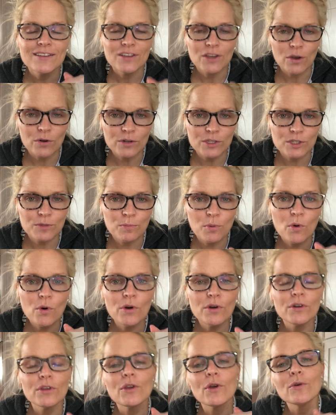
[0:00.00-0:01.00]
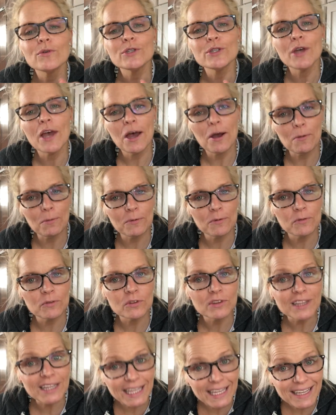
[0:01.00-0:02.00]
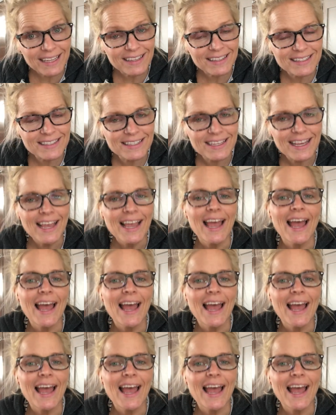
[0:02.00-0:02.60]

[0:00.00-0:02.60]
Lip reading: Go to support, go to helpful links,